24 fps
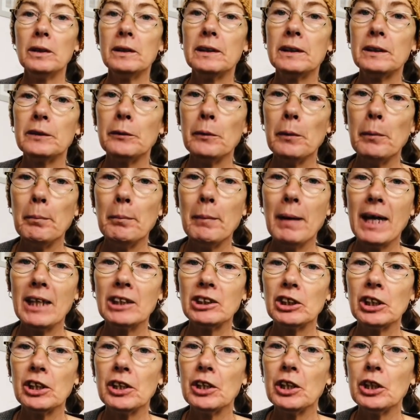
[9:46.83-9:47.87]
to
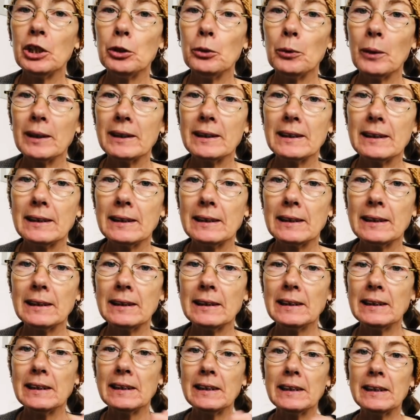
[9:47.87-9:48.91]
imagine that you are
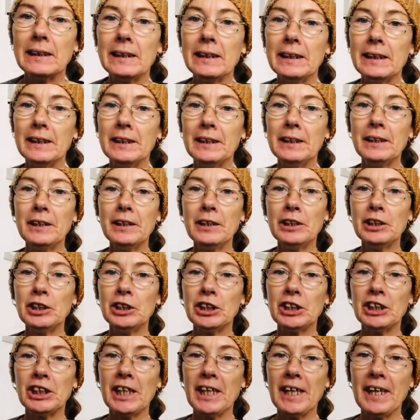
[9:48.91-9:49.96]
sitting in the
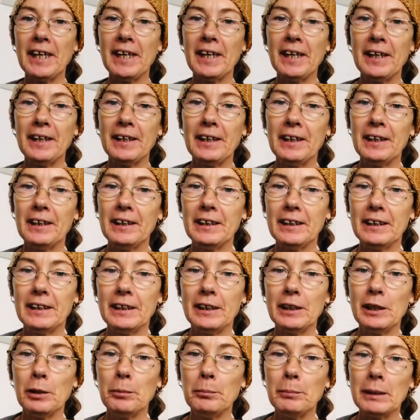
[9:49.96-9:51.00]
chair
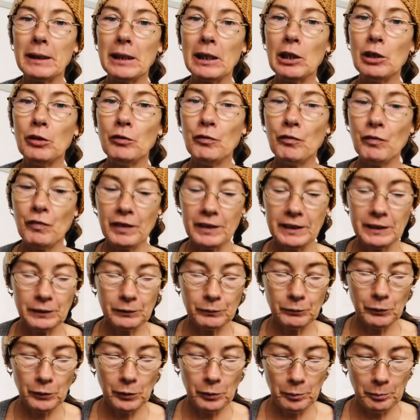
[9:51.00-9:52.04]
in the middle of this
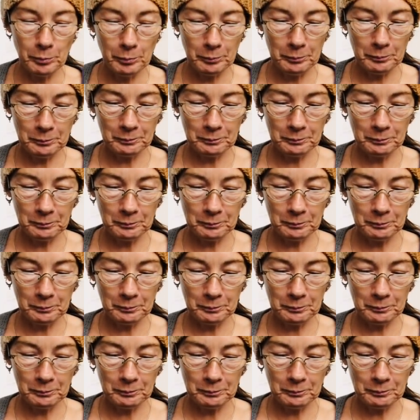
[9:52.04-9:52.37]
room,